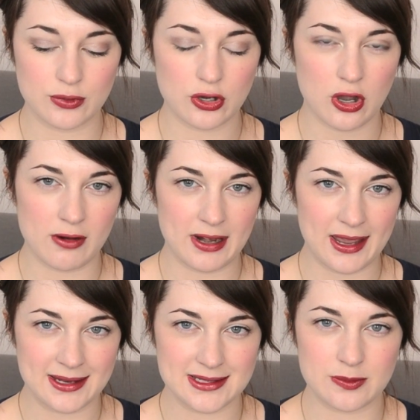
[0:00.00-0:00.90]

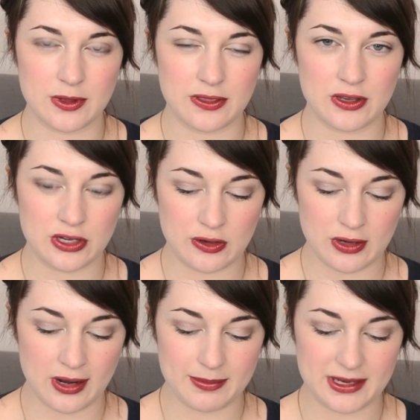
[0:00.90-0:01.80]
correlates with the new
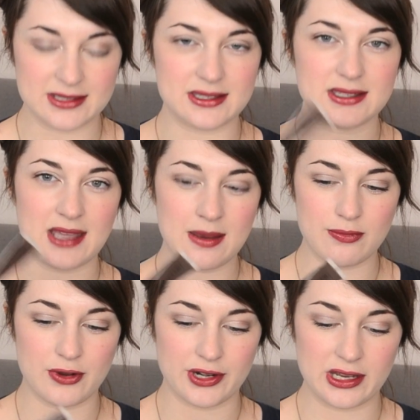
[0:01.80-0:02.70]
line, but it's the
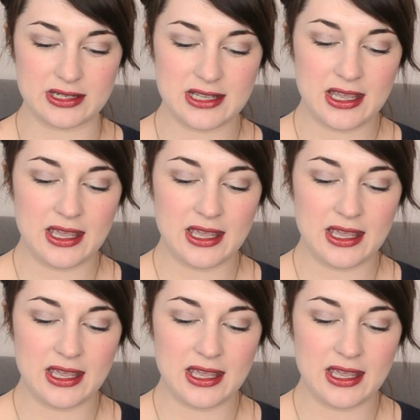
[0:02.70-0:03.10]
same product.